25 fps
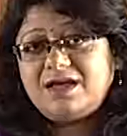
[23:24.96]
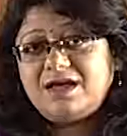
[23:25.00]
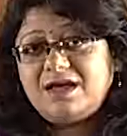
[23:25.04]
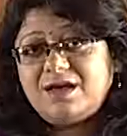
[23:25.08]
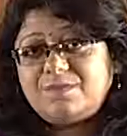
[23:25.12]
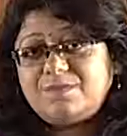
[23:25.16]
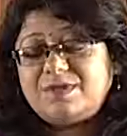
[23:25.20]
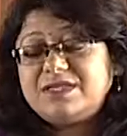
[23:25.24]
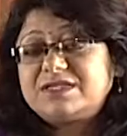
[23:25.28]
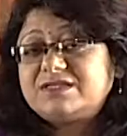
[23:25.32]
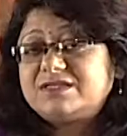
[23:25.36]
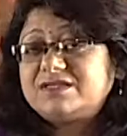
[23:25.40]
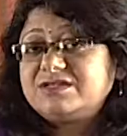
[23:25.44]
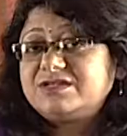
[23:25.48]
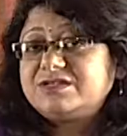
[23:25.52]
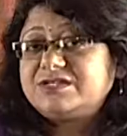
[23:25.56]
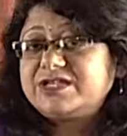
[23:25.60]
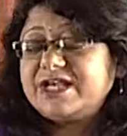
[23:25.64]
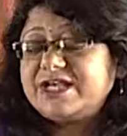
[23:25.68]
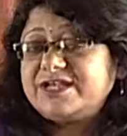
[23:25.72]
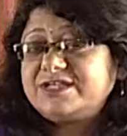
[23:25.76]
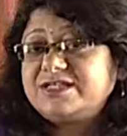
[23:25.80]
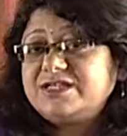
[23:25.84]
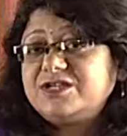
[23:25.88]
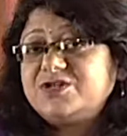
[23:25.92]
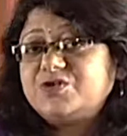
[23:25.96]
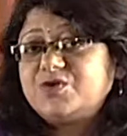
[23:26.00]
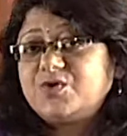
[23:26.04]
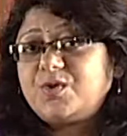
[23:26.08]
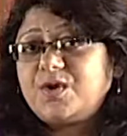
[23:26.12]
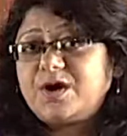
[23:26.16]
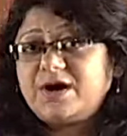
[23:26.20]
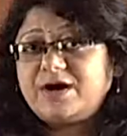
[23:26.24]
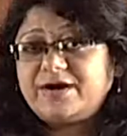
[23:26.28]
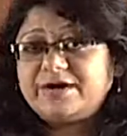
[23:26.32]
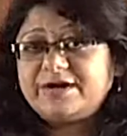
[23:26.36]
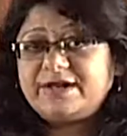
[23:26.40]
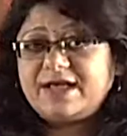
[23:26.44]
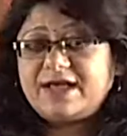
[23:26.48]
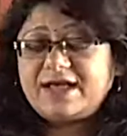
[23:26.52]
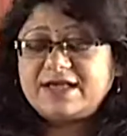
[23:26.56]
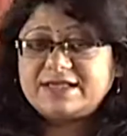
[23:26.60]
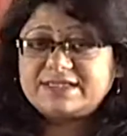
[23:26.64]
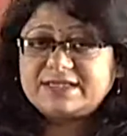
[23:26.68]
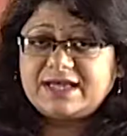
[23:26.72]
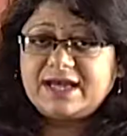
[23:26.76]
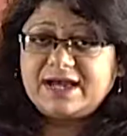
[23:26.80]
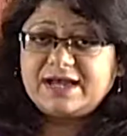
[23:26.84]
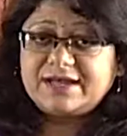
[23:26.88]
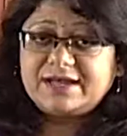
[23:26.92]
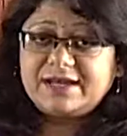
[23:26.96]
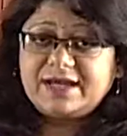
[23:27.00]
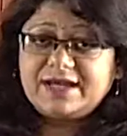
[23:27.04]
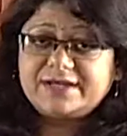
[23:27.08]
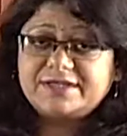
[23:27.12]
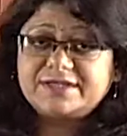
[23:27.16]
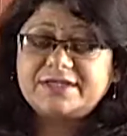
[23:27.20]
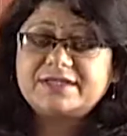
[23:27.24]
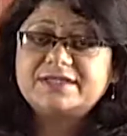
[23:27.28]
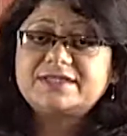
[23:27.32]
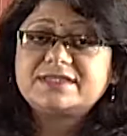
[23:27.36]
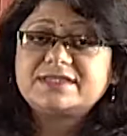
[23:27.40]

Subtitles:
Mr. J.C. Johari has highlighted